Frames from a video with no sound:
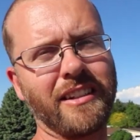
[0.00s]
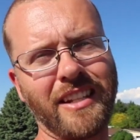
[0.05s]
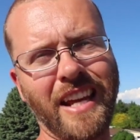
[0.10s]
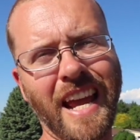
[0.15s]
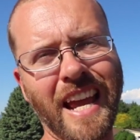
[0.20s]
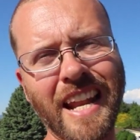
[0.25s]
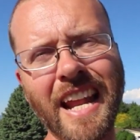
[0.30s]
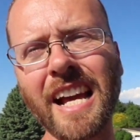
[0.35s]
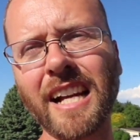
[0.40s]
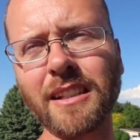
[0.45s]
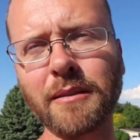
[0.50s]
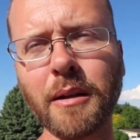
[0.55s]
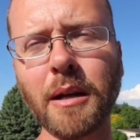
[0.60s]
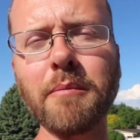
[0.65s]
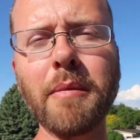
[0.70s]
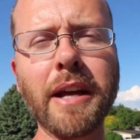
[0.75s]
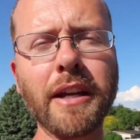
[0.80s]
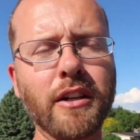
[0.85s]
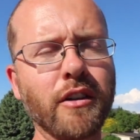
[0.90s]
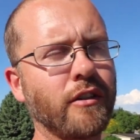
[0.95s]
10x my
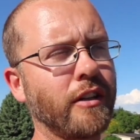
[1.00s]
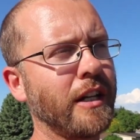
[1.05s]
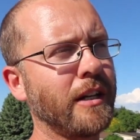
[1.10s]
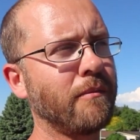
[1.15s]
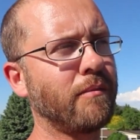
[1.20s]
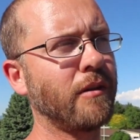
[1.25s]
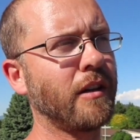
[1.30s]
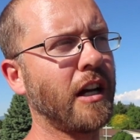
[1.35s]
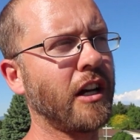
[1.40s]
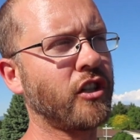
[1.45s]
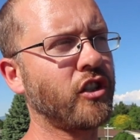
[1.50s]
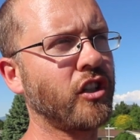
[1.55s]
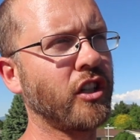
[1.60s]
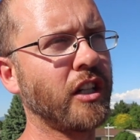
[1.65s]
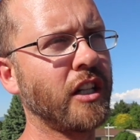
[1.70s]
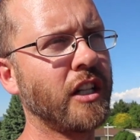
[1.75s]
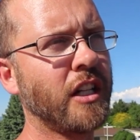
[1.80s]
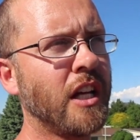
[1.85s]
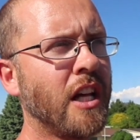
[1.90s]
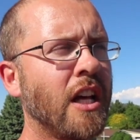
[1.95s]
microgreen
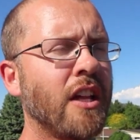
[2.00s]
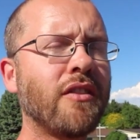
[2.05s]
production,